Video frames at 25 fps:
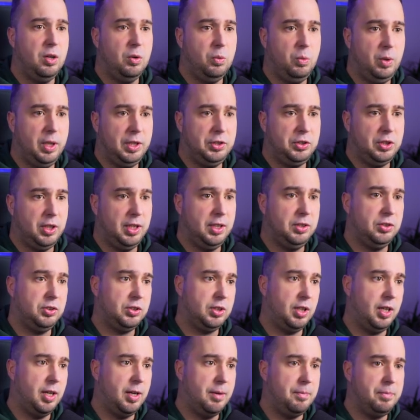which is,
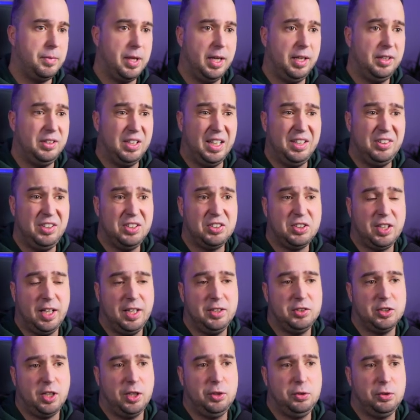um, it, in this
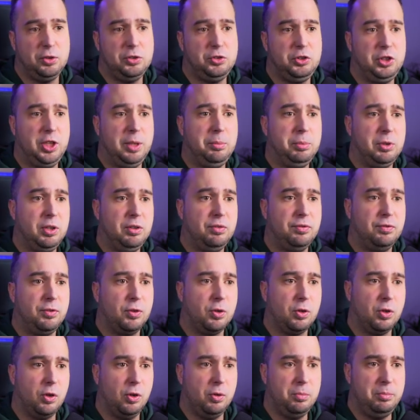case, I use
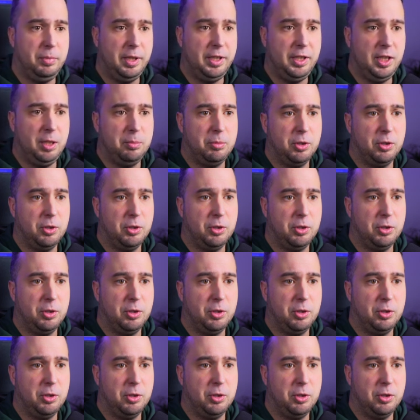GPT-4o mini,